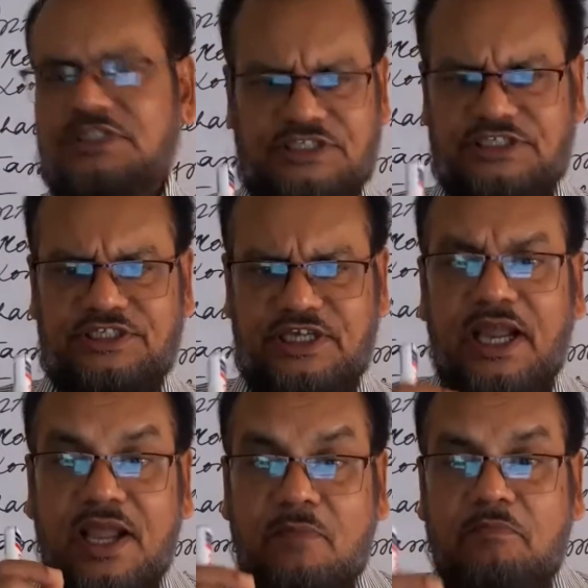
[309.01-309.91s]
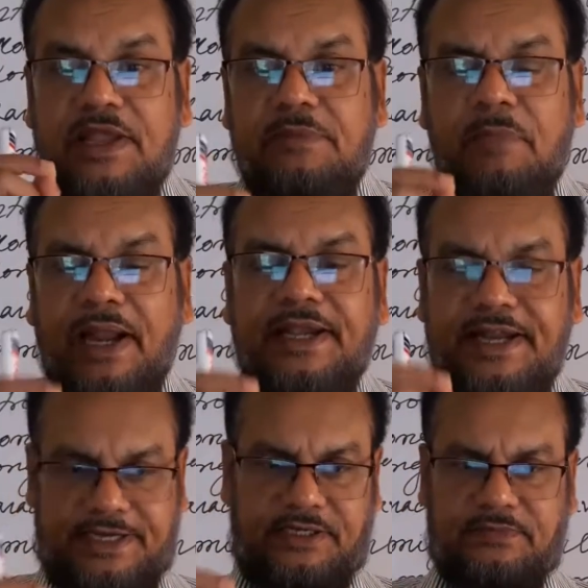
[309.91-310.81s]
She is a
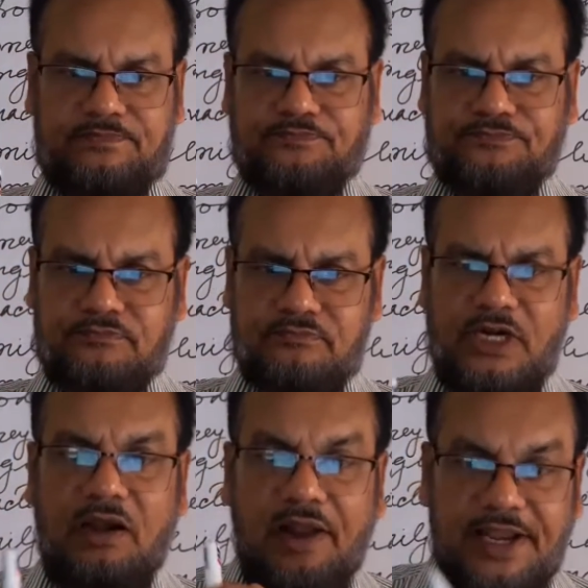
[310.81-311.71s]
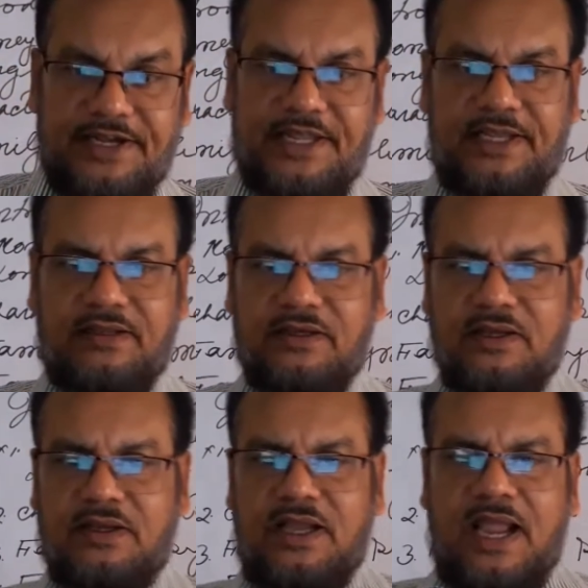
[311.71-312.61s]
mean-minded lady
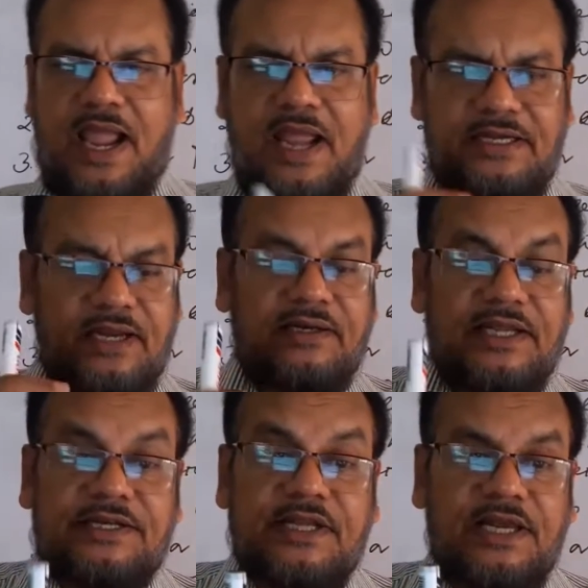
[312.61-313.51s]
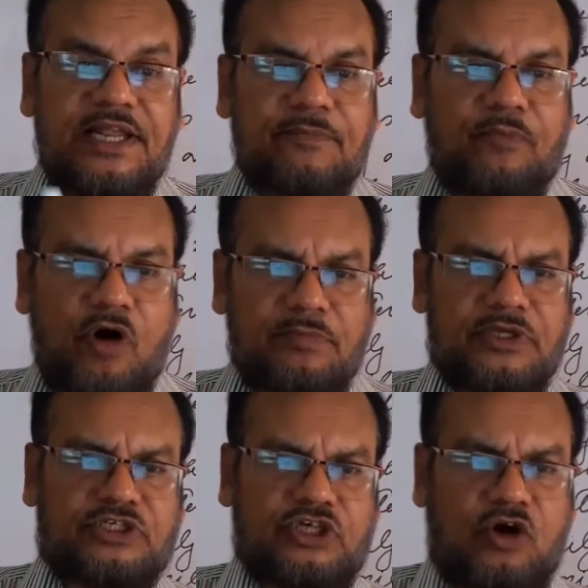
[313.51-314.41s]
and a little
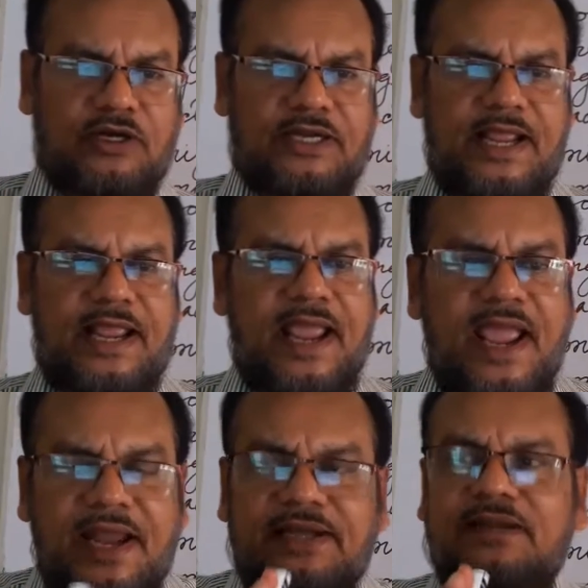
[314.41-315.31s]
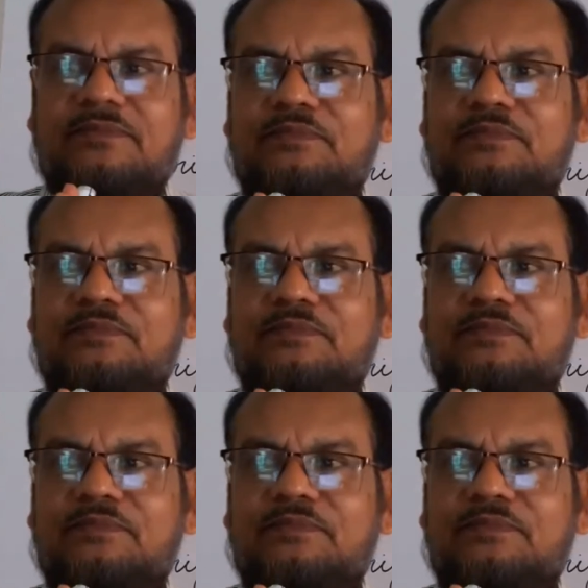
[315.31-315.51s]
information and